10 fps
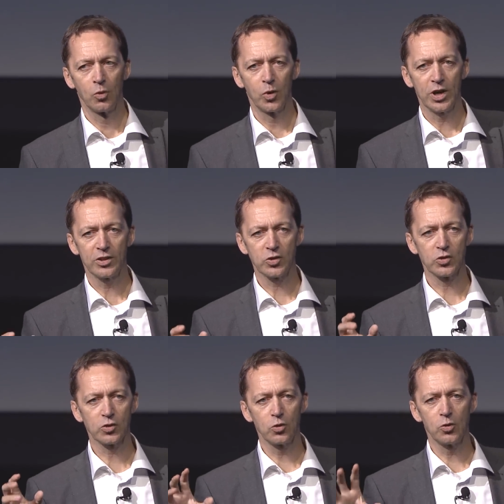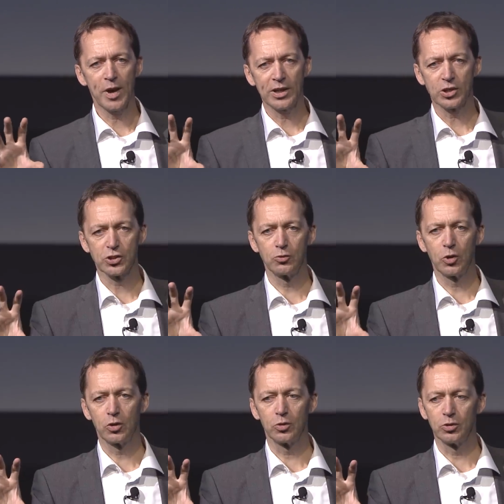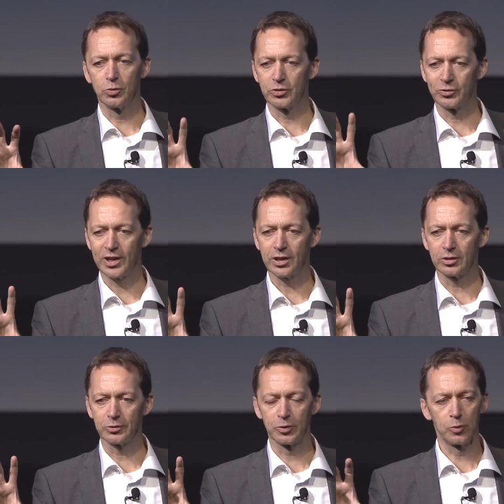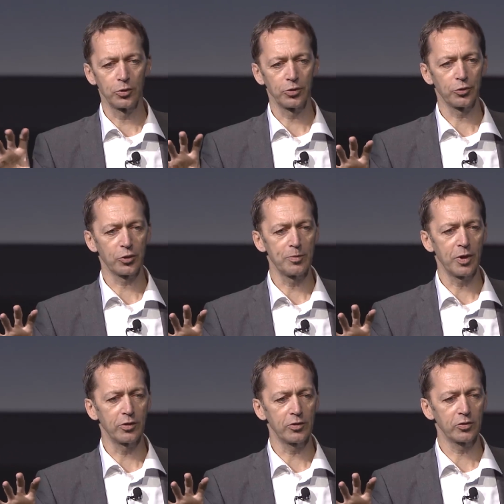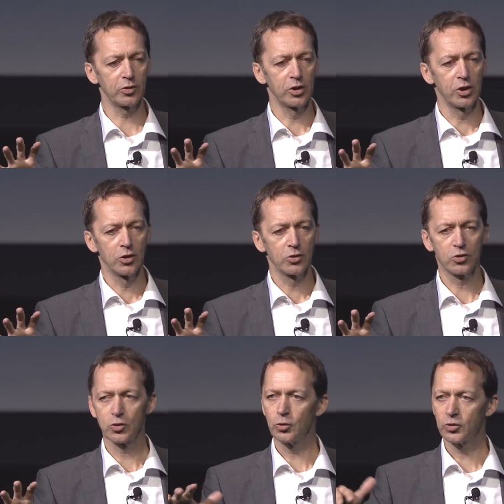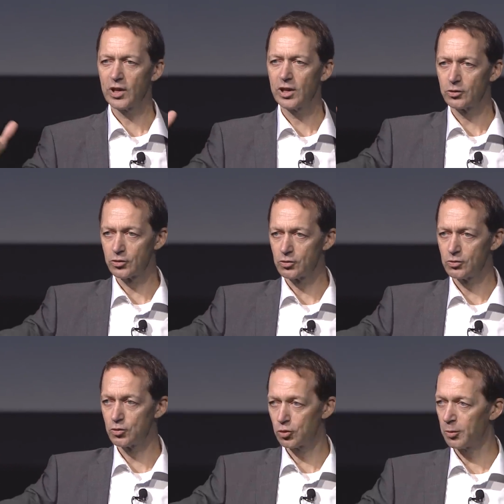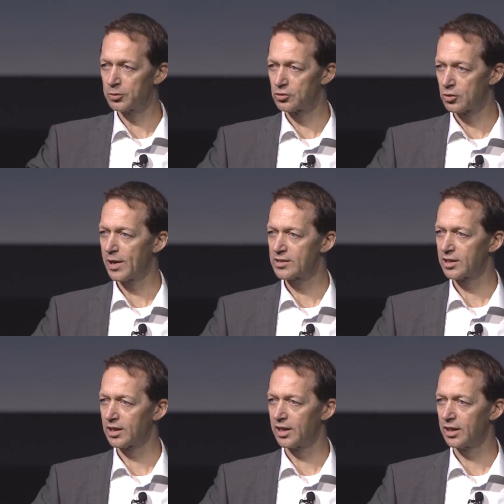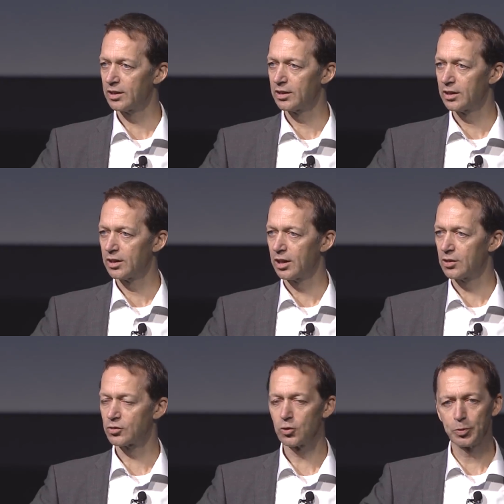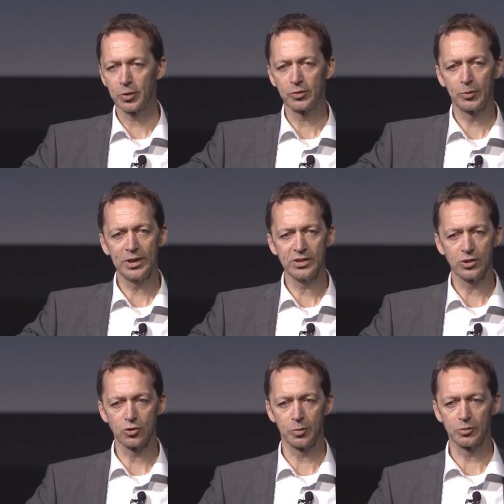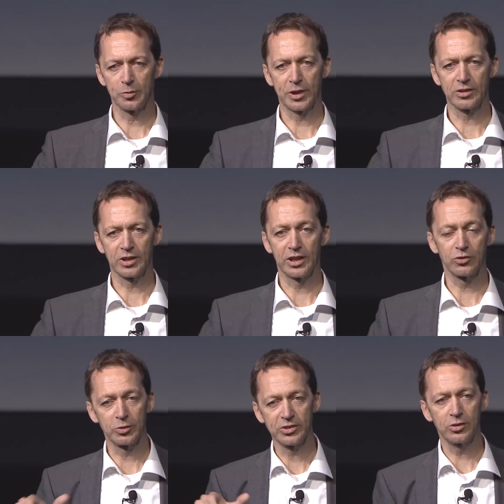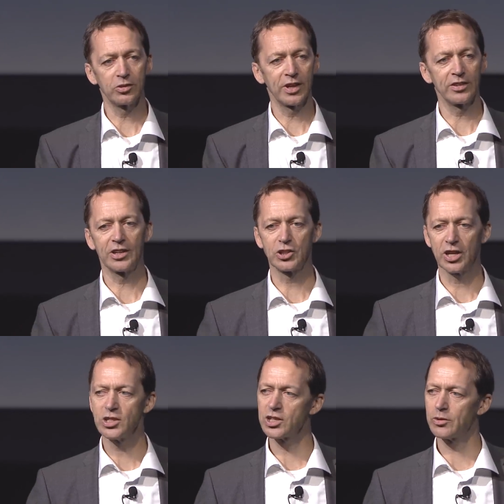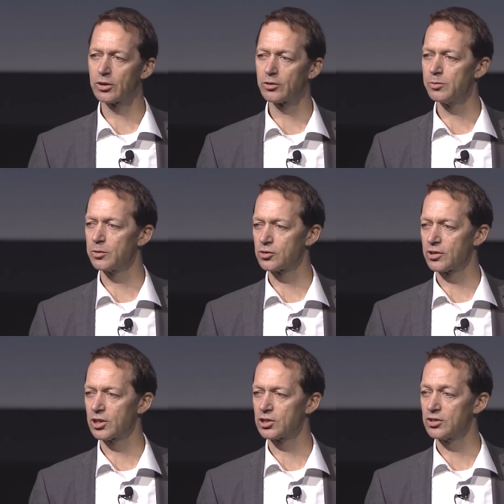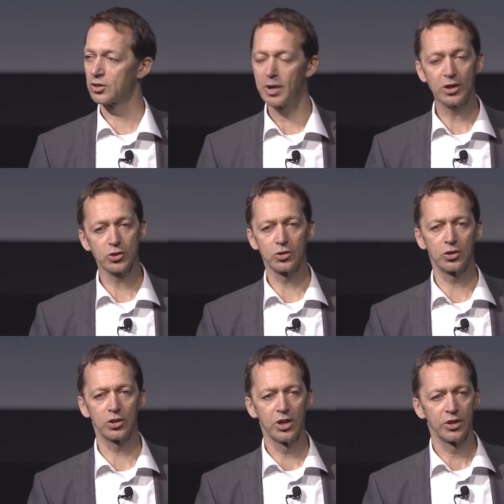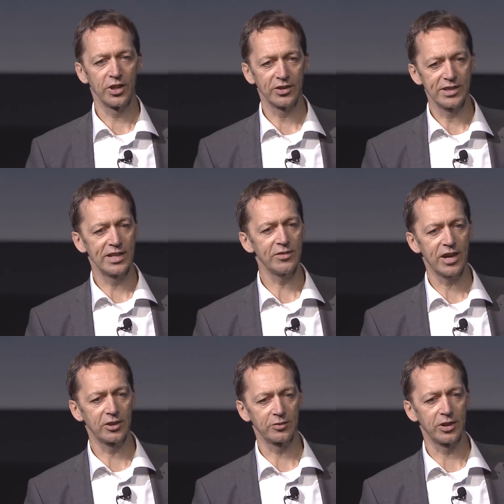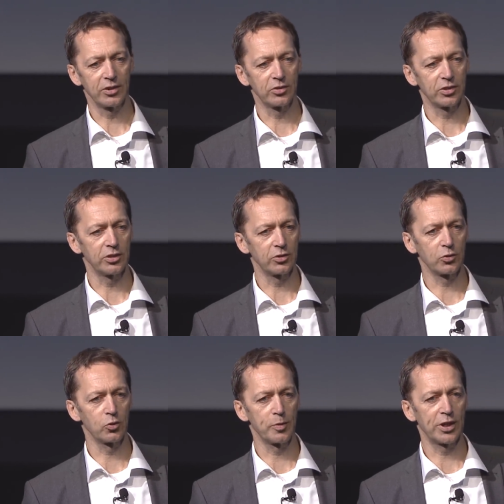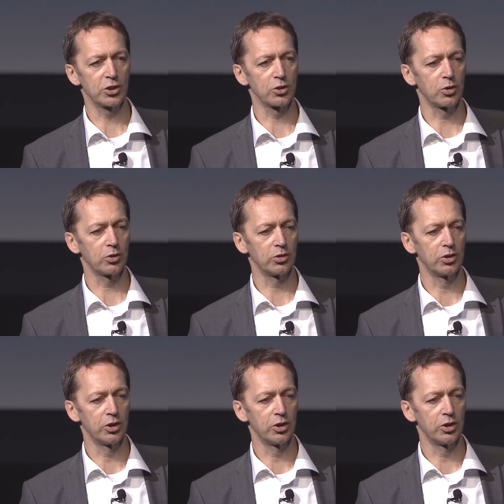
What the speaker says: Where the store manager role was vacant for more than 3 months, store sales dropped dramatically, and store profitability dropped dramatically. As a result of that, they changed their recruitment strategy to make sure that they never had a vacancy in the store manager role